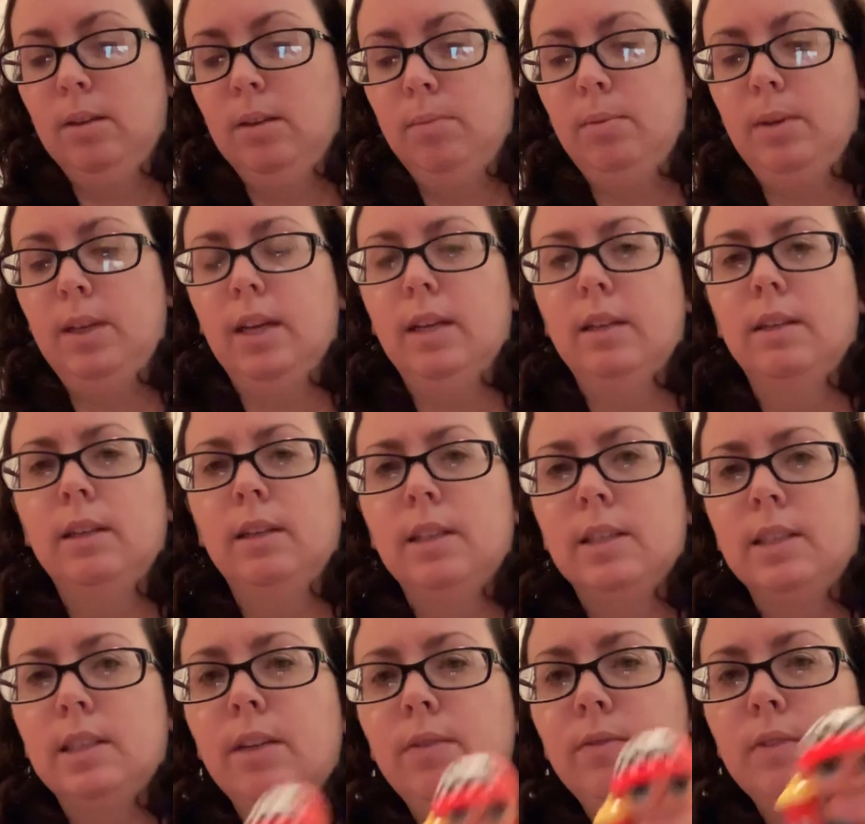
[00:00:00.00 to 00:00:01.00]
But yeah,
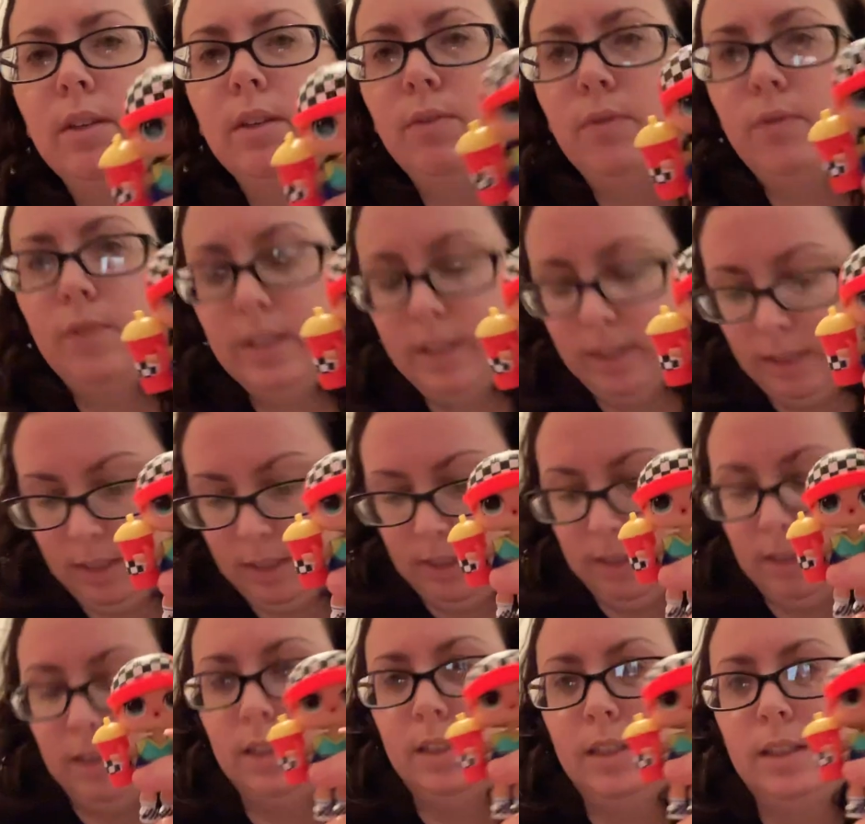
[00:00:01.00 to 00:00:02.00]
definitely fits
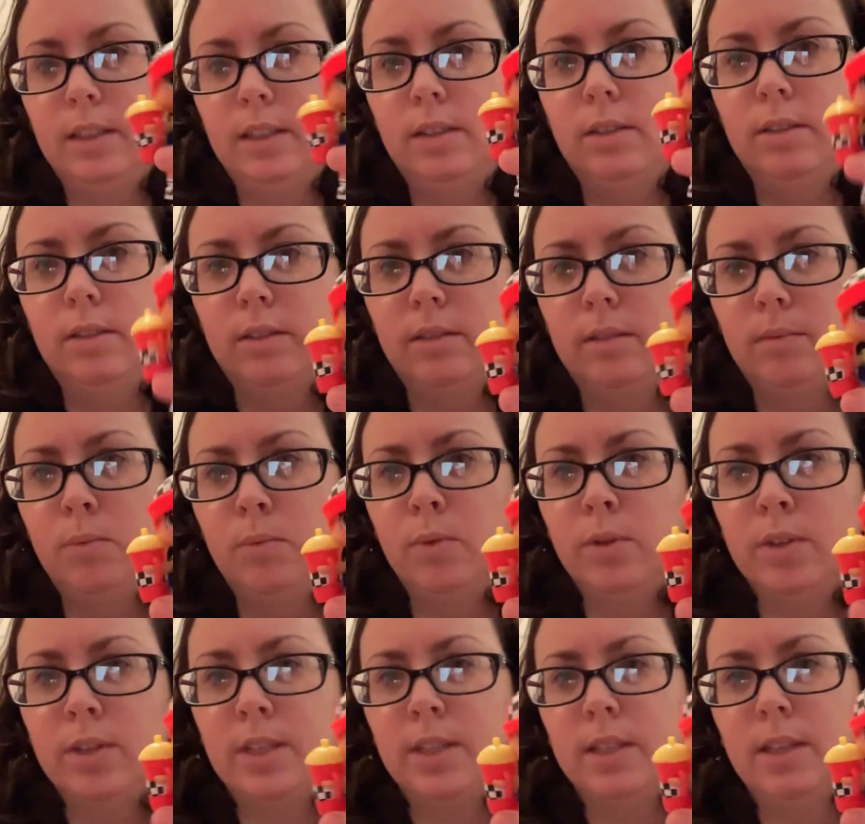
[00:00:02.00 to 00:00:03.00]
on
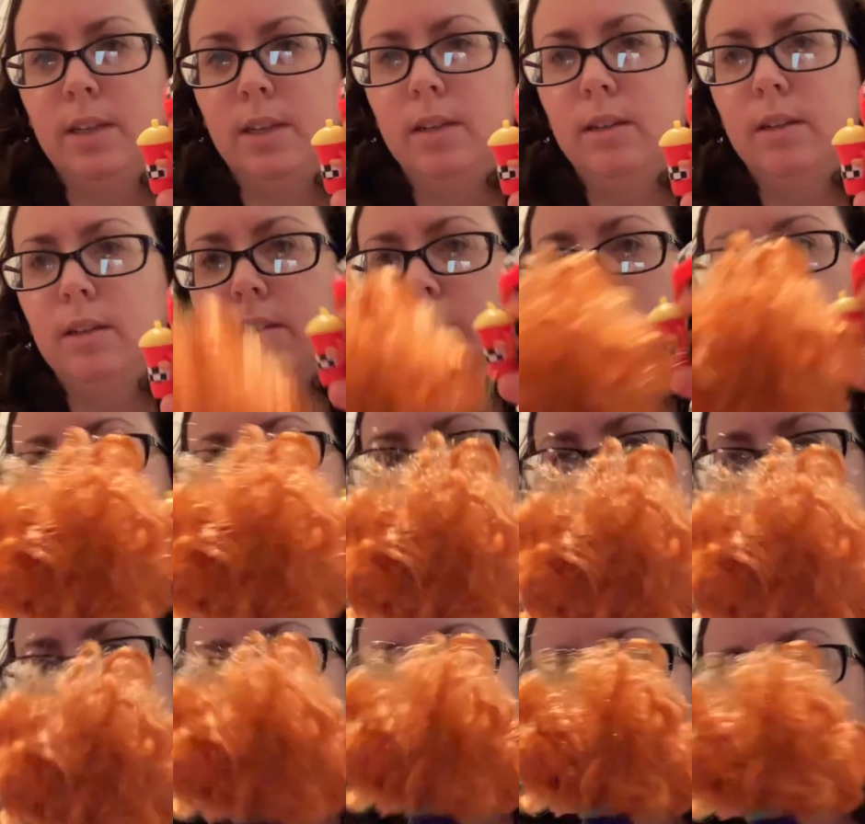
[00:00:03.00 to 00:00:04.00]
more snug on her
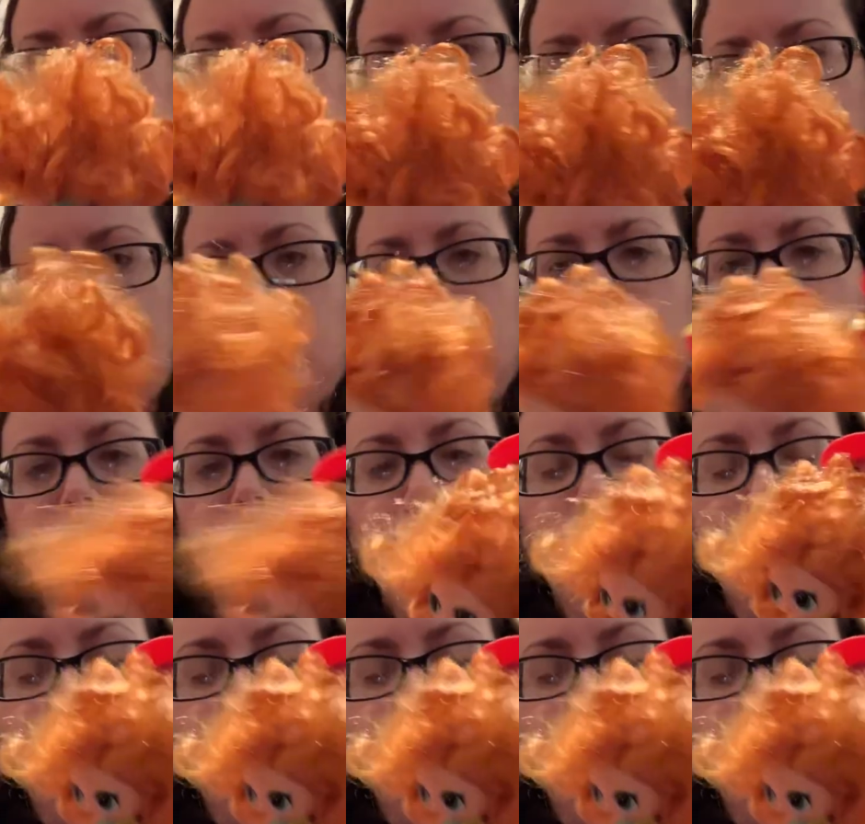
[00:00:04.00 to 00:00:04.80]
head than when you